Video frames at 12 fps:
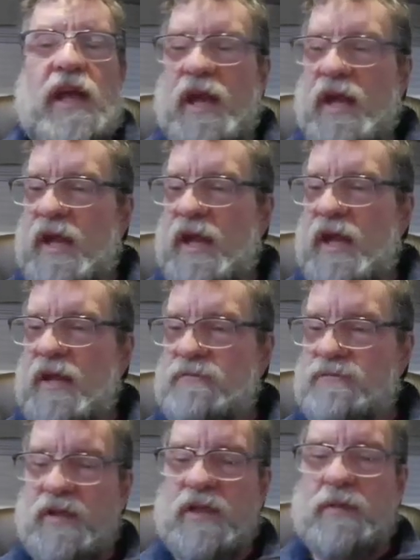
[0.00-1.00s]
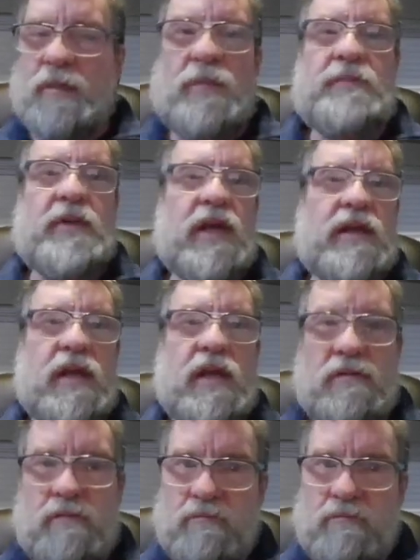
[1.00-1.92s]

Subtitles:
and filled them up, and then